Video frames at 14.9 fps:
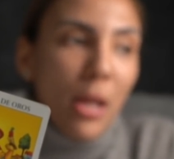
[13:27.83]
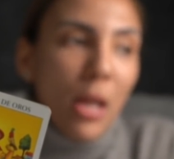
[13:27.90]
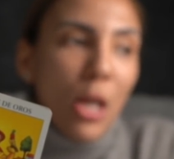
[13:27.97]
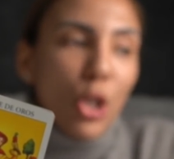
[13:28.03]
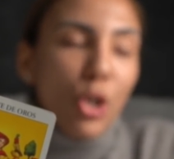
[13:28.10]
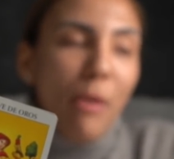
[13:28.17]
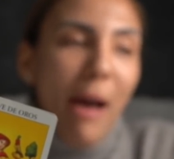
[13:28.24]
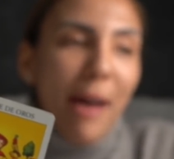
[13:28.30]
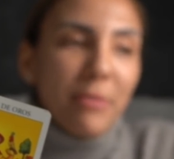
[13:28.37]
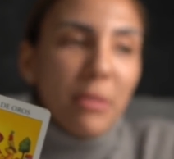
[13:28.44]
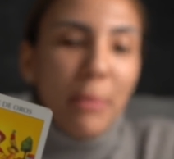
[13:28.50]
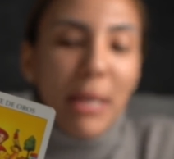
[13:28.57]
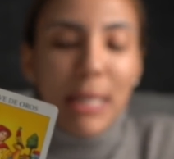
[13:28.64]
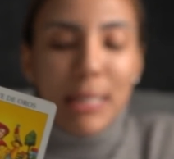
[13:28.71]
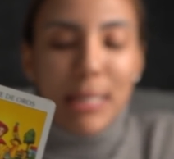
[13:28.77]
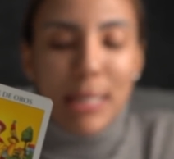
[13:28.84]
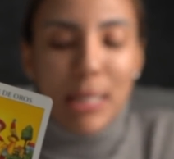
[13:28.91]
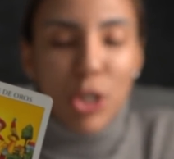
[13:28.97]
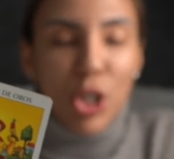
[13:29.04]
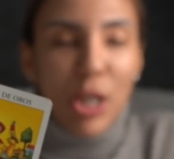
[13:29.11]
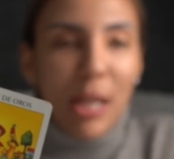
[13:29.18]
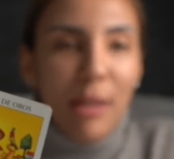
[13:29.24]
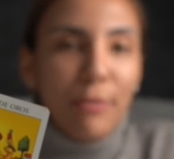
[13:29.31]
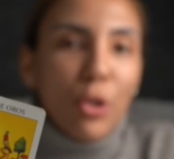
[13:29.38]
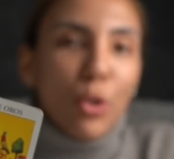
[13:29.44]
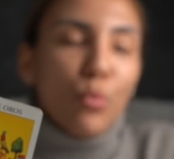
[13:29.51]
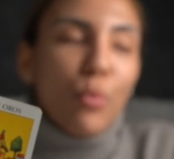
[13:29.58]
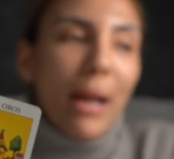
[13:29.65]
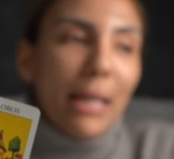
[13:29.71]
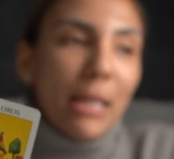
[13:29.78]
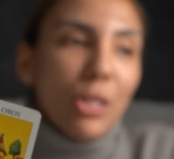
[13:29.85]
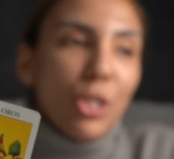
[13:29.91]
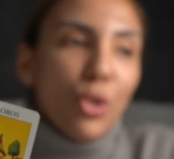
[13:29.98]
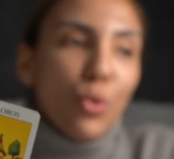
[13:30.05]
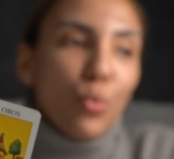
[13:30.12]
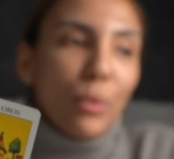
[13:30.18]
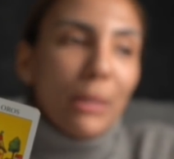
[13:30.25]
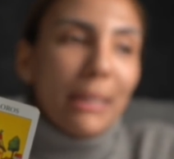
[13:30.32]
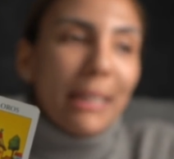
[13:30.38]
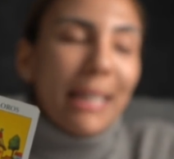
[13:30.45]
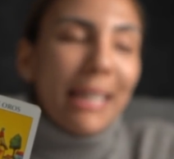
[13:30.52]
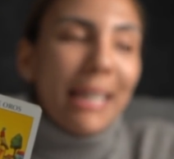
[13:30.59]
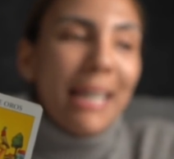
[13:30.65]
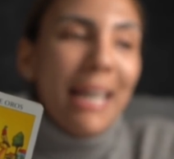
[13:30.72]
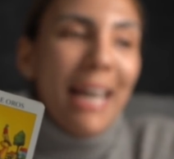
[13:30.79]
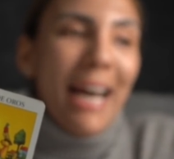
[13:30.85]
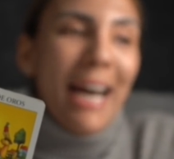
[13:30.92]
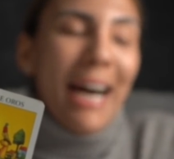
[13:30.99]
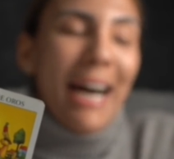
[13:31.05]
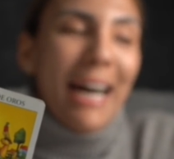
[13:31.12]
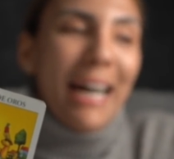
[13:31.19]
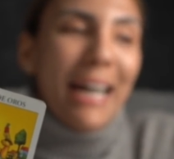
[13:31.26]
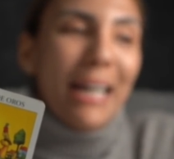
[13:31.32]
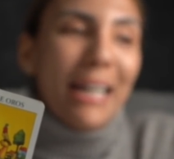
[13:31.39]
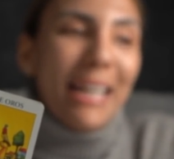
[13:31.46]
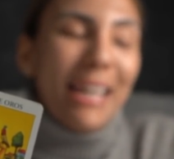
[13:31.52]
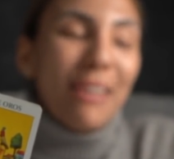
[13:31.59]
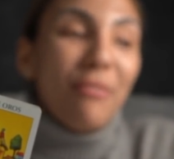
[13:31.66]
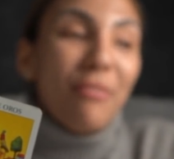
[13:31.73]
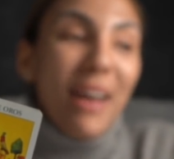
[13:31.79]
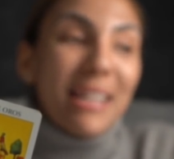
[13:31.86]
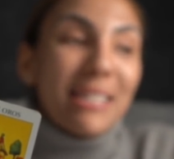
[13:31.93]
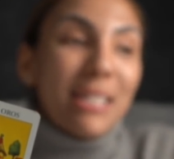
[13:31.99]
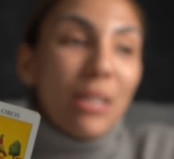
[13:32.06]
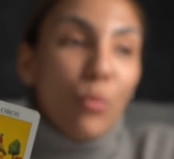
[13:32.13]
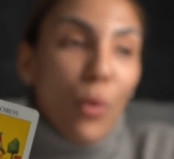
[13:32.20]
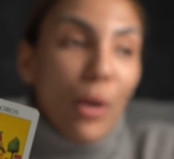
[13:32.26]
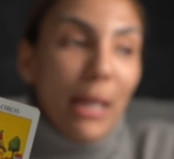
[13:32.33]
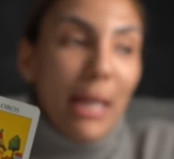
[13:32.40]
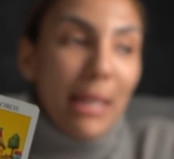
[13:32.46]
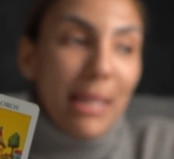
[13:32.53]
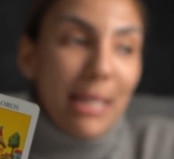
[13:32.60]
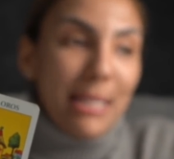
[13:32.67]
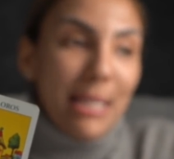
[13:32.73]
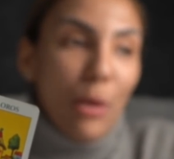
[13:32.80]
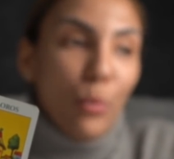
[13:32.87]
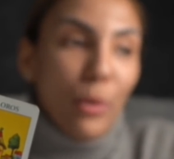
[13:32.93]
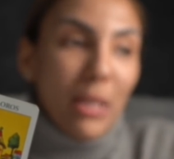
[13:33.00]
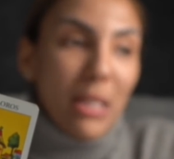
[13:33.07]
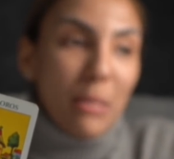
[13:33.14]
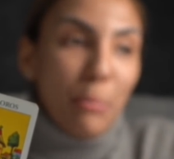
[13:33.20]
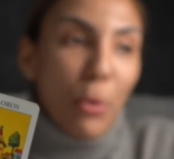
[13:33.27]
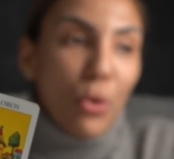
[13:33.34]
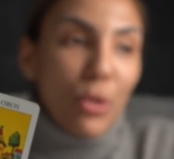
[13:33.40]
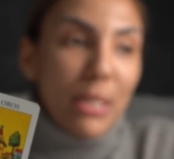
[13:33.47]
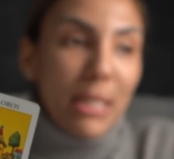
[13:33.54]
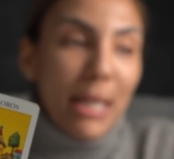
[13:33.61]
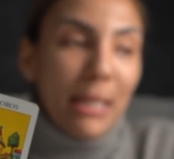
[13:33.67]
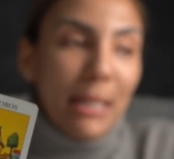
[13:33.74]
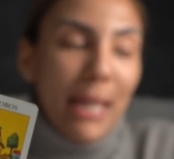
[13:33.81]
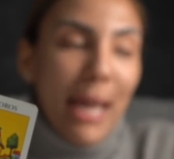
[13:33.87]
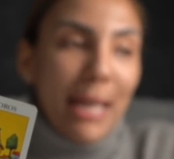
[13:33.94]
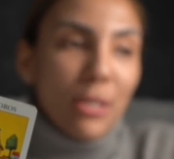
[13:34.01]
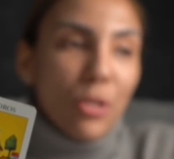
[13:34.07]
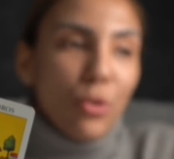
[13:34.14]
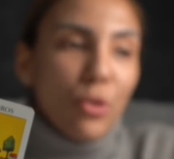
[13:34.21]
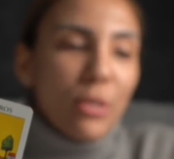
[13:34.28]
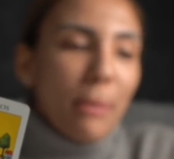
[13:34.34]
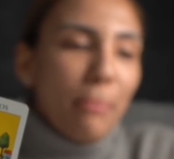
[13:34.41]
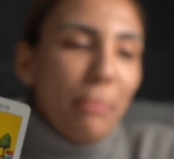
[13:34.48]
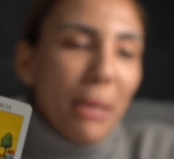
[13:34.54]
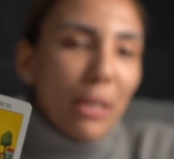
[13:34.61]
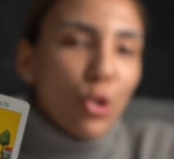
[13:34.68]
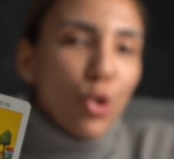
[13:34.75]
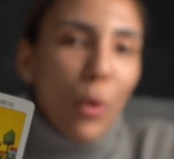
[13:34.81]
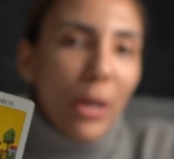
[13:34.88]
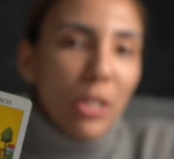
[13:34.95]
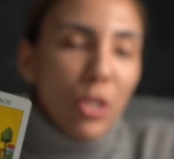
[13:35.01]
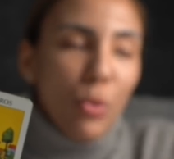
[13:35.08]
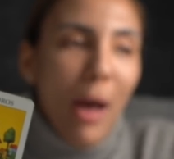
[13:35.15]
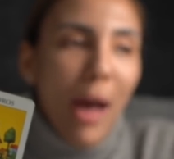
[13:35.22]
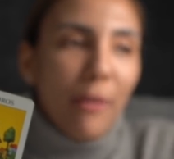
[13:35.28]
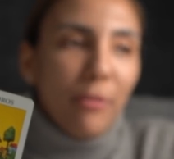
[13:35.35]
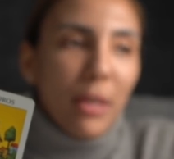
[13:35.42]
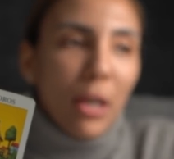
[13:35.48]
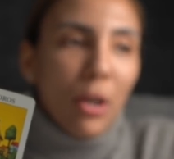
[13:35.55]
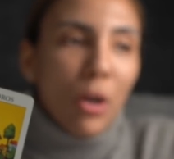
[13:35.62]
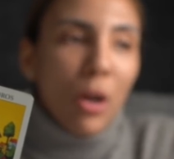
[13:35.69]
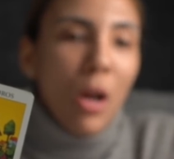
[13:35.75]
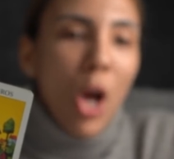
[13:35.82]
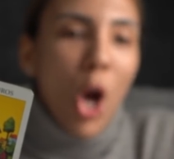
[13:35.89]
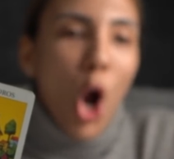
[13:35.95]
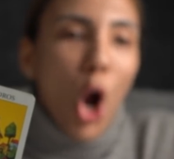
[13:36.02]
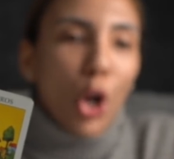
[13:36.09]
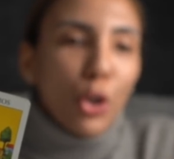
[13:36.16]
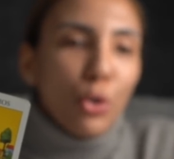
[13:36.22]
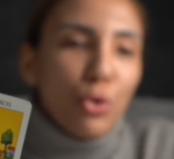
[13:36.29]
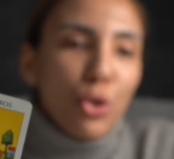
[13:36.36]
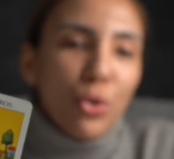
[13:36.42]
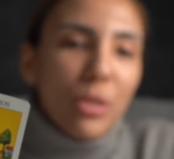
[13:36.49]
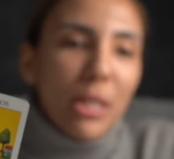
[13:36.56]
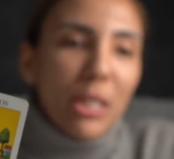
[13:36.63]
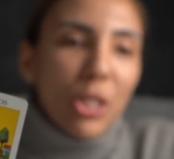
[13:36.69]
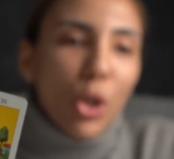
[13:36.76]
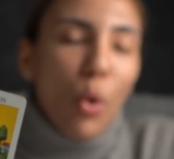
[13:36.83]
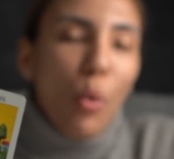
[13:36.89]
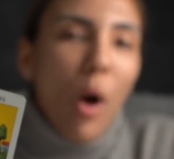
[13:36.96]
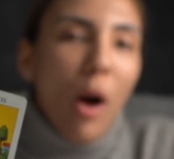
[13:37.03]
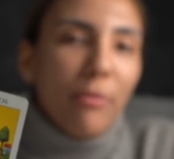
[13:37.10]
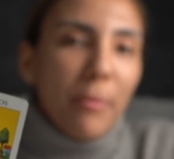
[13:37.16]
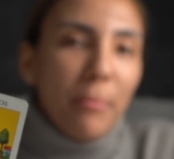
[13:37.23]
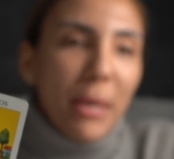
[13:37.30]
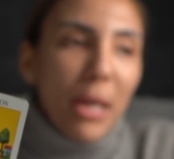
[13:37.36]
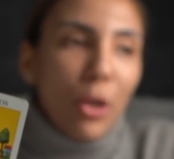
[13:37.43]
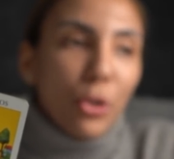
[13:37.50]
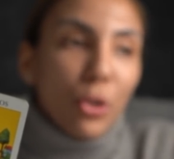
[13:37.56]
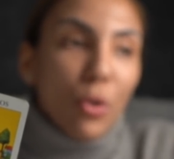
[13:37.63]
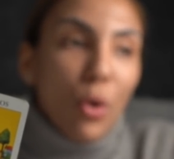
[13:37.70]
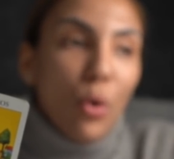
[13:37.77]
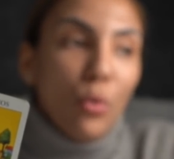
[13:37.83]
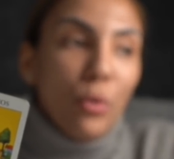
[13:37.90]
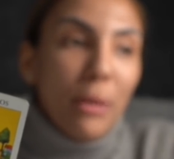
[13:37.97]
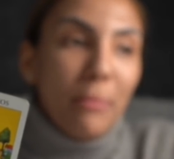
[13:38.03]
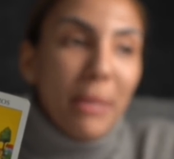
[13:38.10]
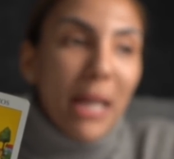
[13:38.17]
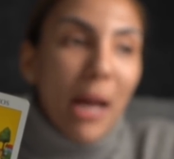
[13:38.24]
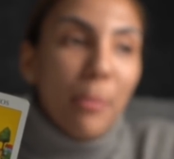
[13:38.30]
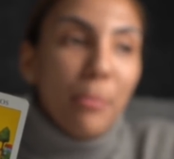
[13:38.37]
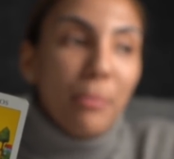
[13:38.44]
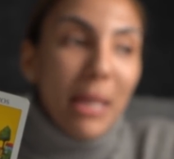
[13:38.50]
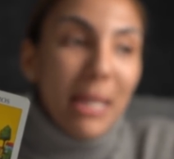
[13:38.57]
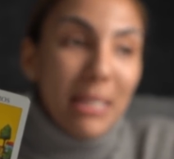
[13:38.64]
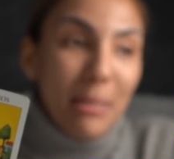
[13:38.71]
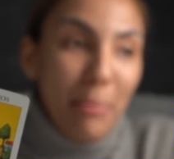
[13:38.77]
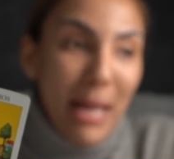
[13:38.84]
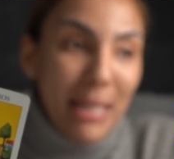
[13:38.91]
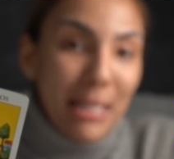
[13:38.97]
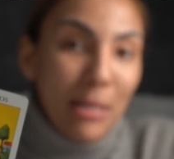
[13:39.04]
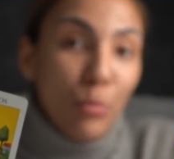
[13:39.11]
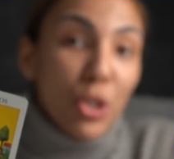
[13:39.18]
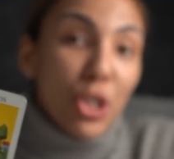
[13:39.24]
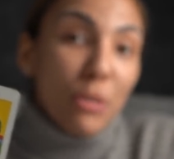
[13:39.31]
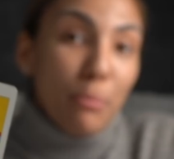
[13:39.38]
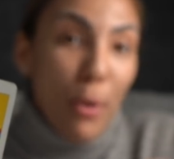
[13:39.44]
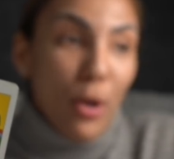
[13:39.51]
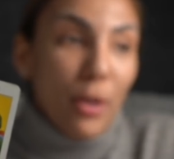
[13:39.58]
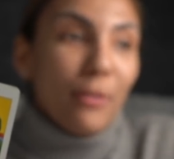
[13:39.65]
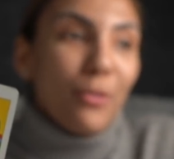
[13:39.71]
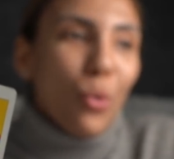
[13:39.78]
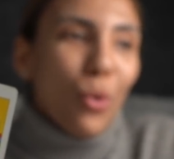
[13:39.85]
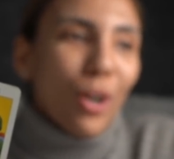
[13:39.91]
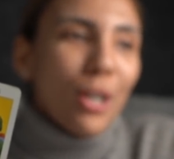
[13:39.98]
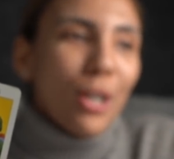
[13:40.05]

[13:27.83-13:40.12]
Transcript: You have to make a decision if you're ready to really invest in working things out with this person. Okay, so there's a big choice you have here. Are you choosing to go off and be on your own and become independent, which is part of your